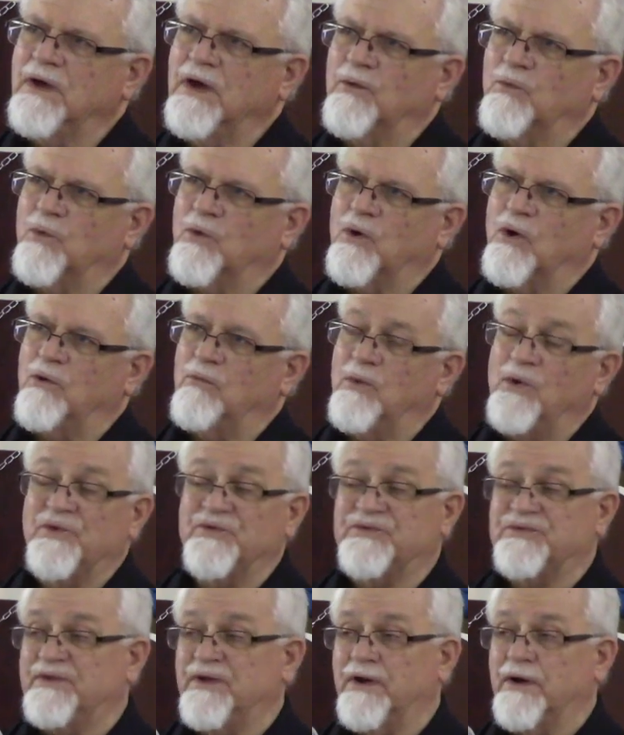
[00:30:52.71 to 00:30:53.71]
And we're
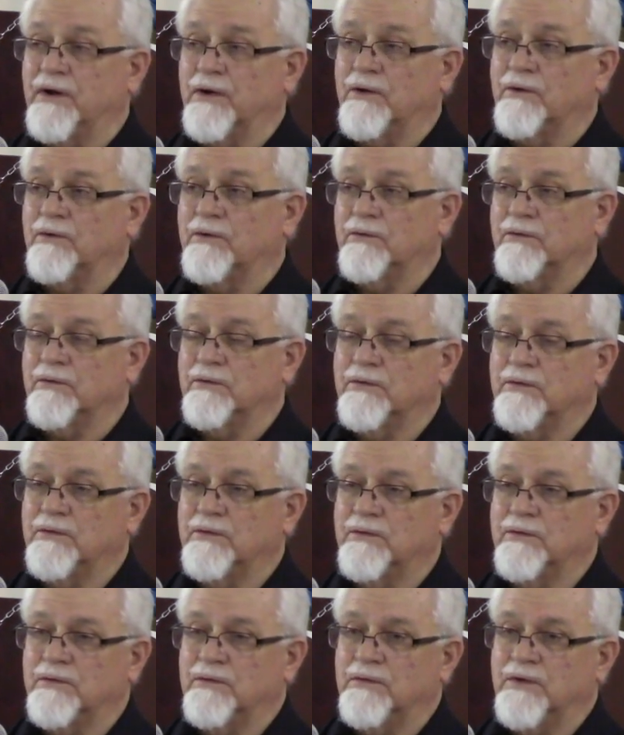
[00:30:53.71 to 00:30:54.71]
almost there
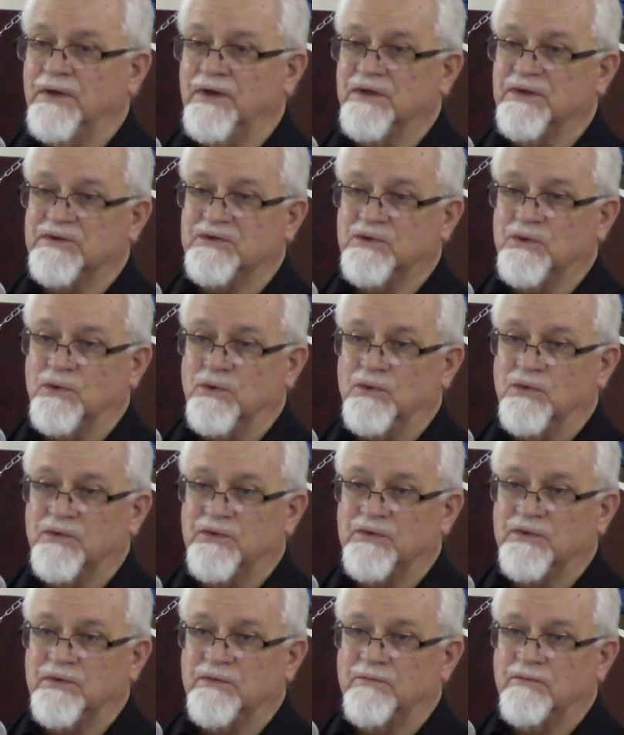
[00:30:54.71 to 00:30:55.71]
in the schools.